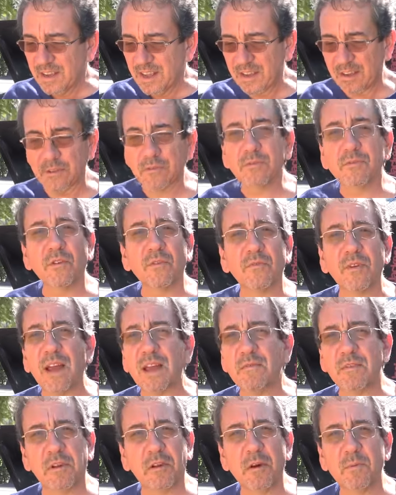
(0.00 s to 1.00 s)
I could
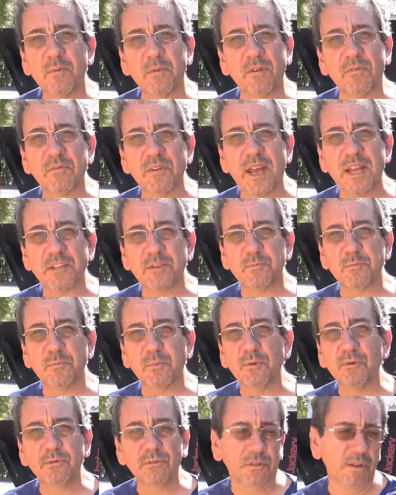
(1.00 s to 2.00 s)
survive a couple of nights
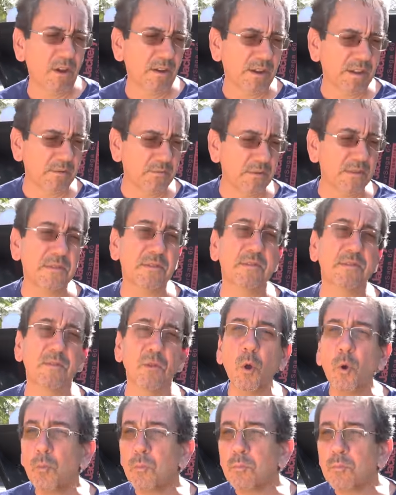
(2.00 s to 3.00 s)
boondocking with
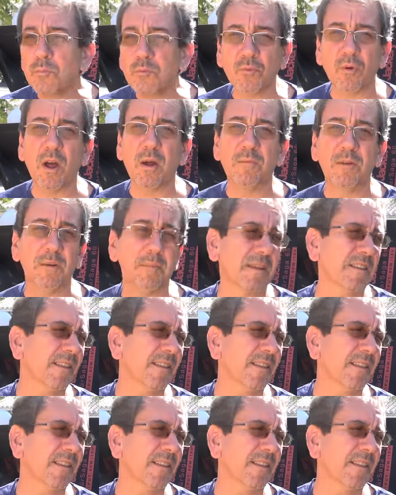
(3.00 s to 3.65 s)
no problem.